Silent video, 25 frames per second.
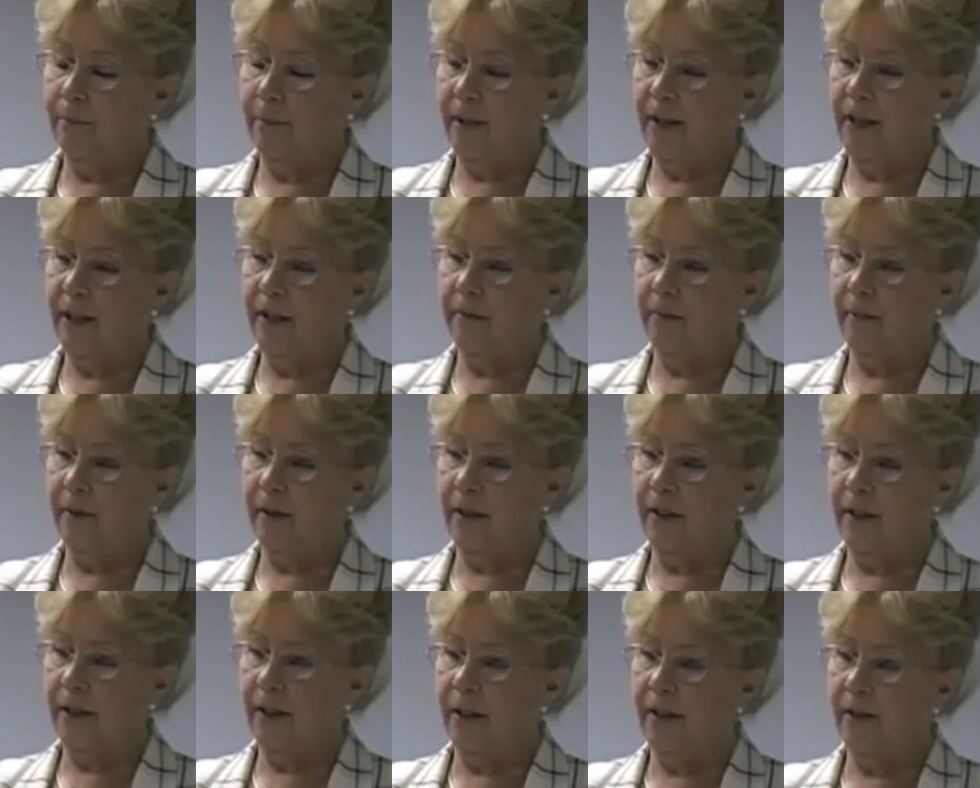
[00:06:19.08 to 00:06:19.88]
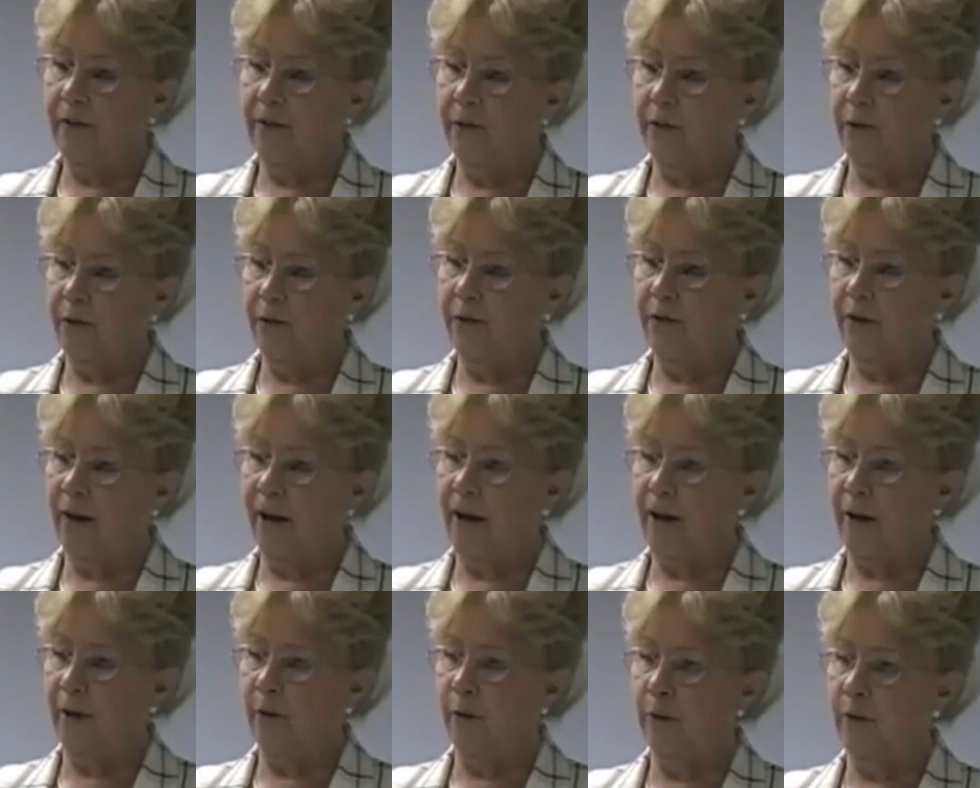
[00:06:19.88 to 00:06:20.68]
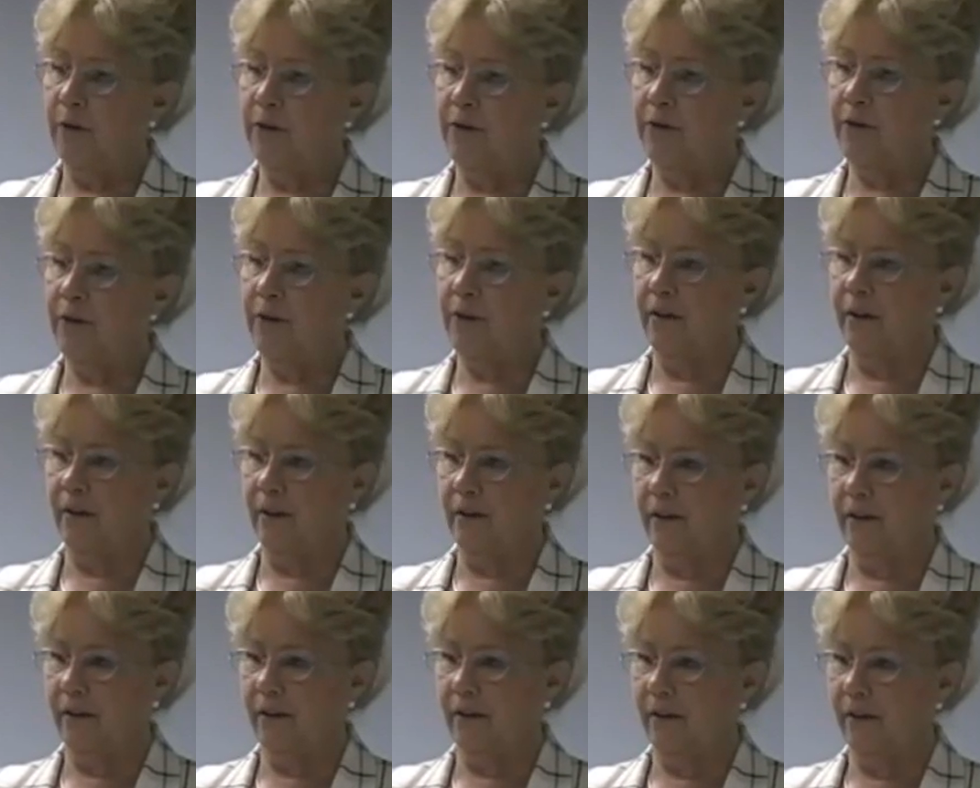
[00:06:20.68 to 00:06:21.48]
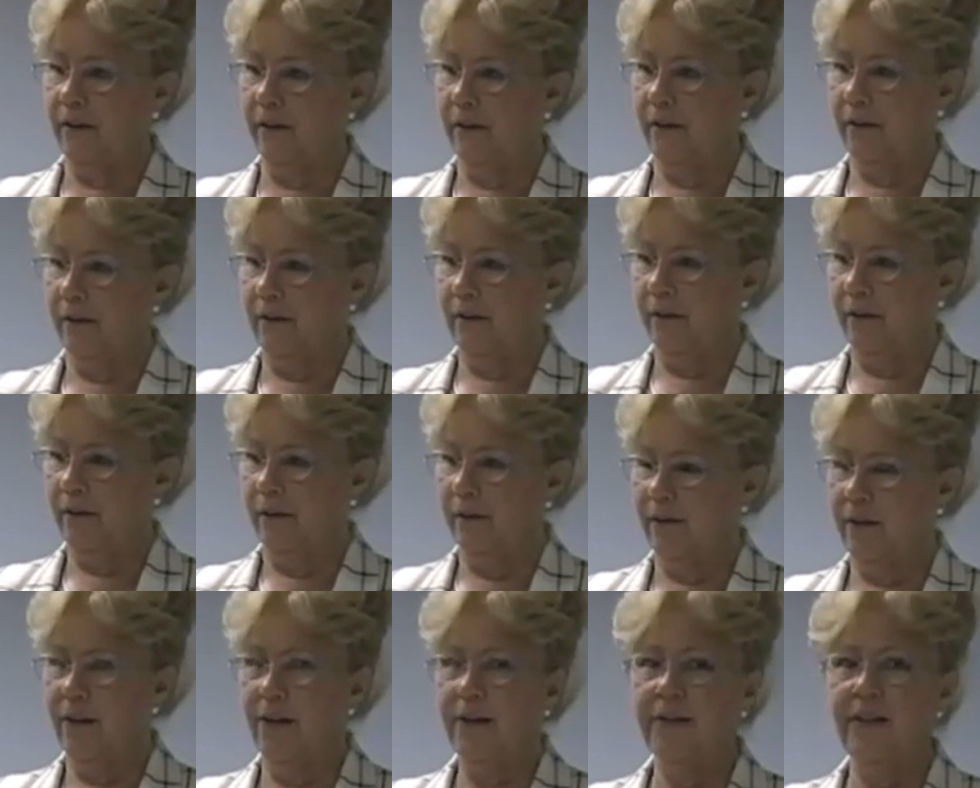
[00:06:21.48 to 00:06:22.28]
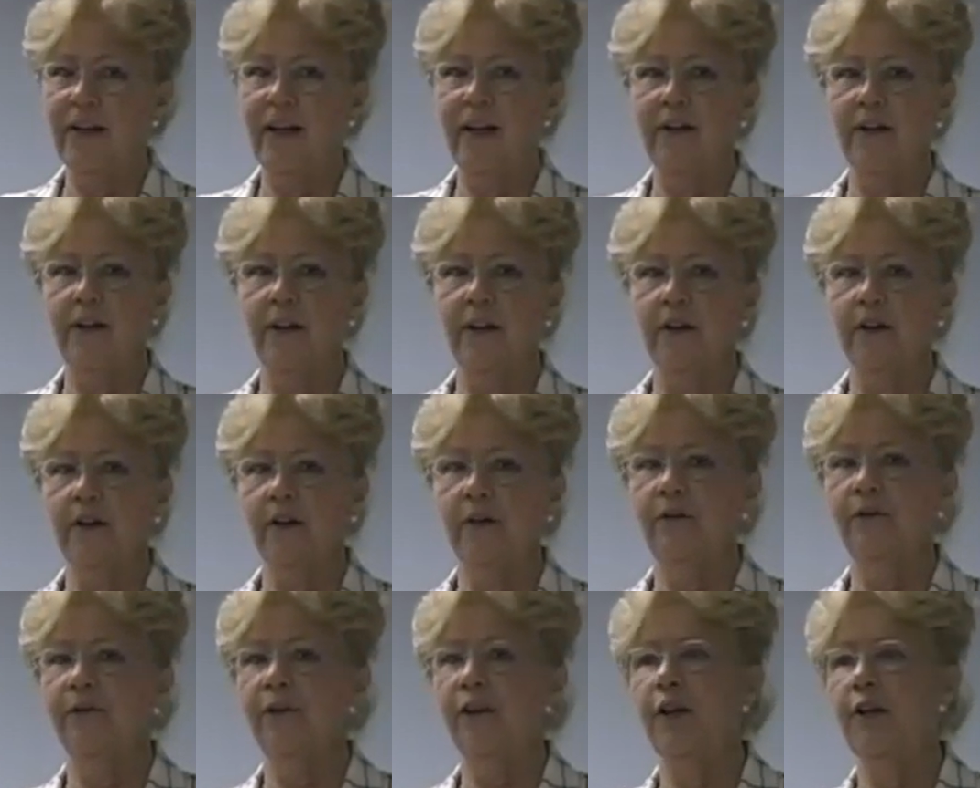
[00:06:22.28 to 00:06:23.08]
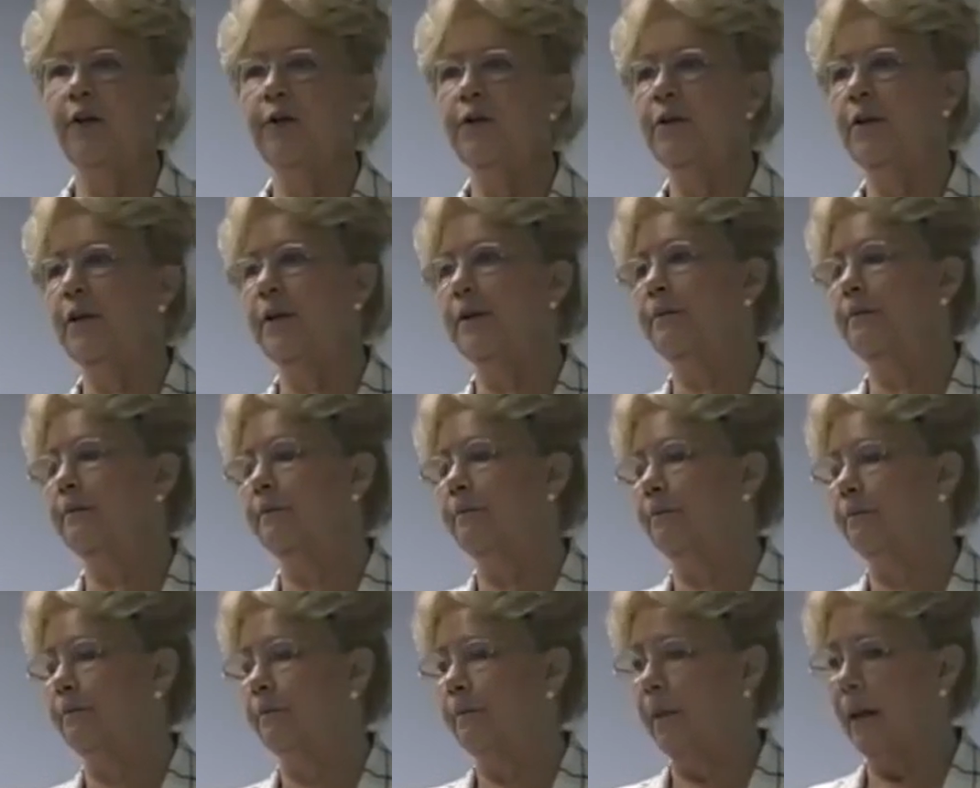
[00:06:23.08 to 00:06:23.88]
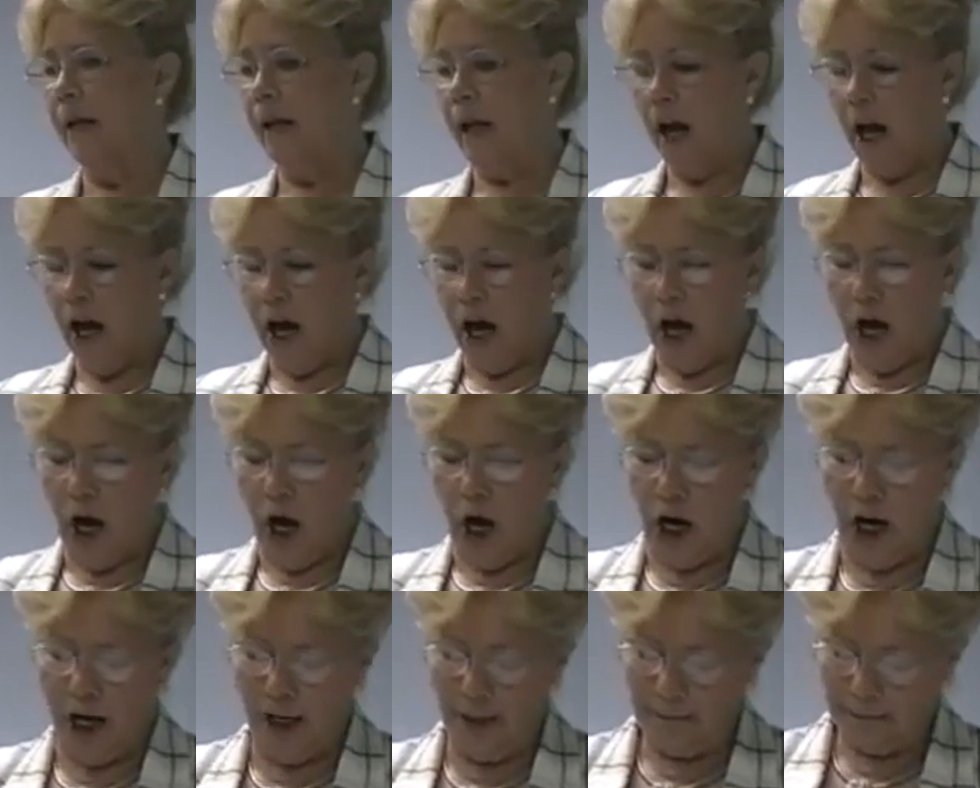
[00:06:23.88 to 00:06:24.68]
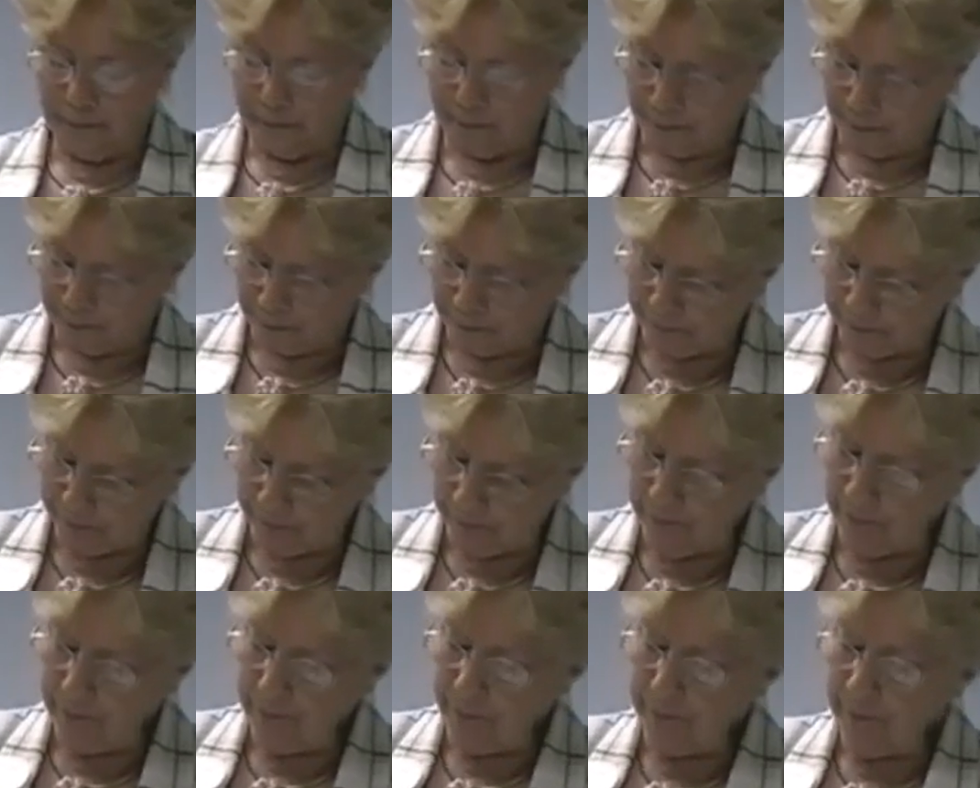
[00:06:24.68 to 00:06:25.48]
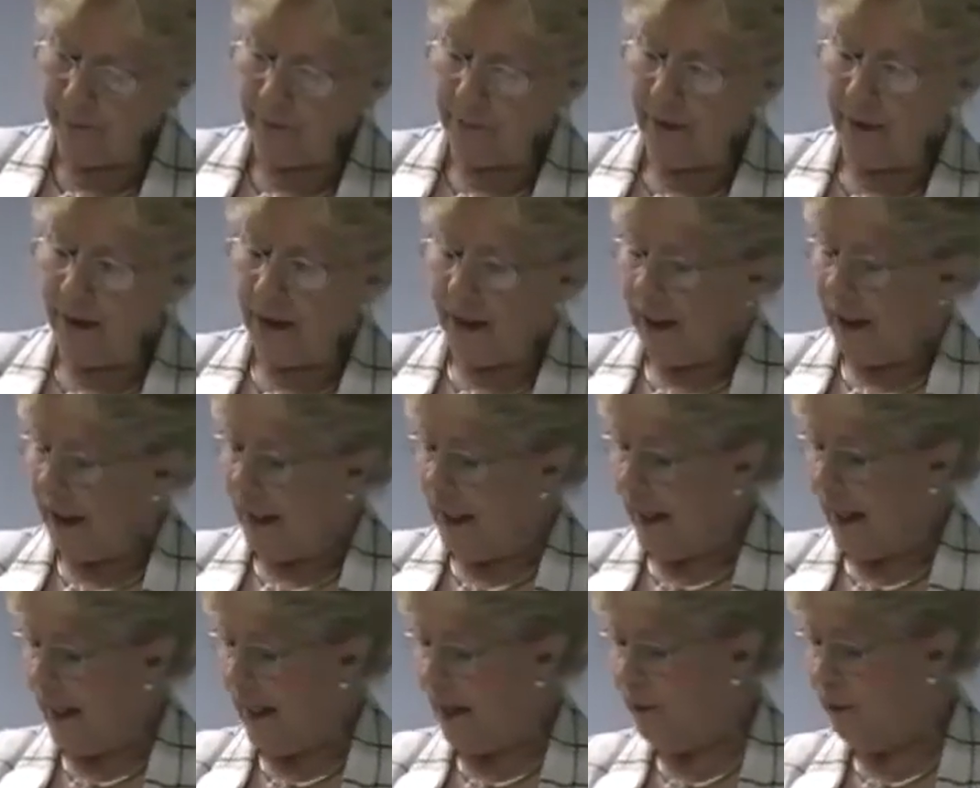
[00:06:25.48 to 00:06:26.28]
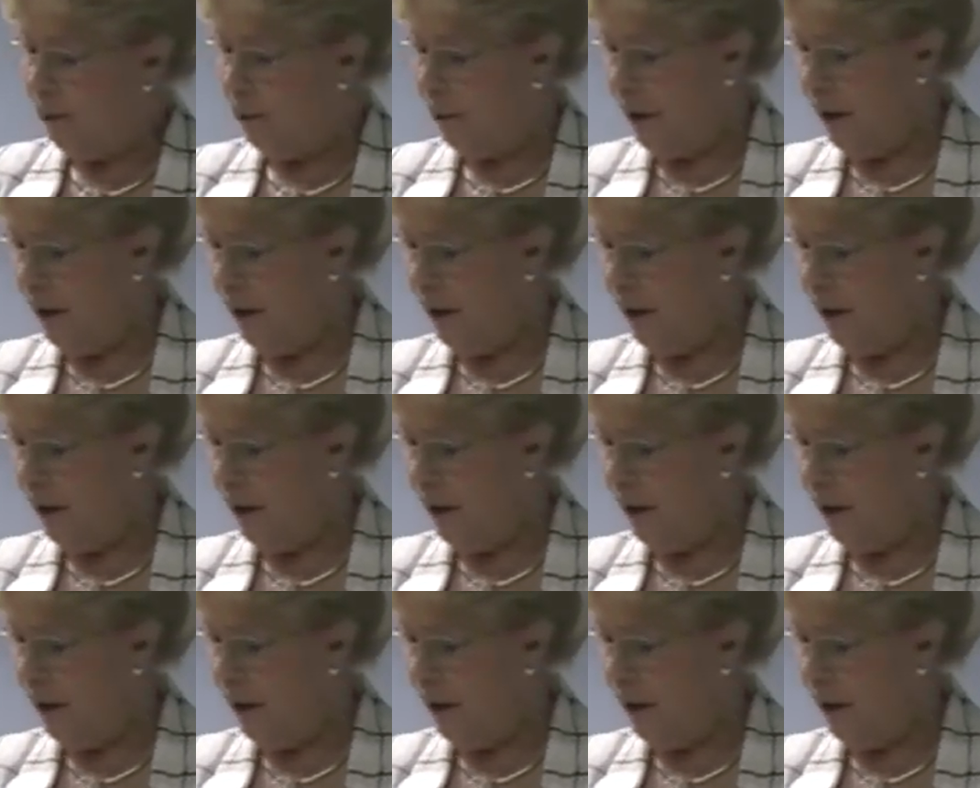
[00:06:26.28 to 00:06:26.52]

pigment needed for the final result. Does that sound a little confusing? All right. If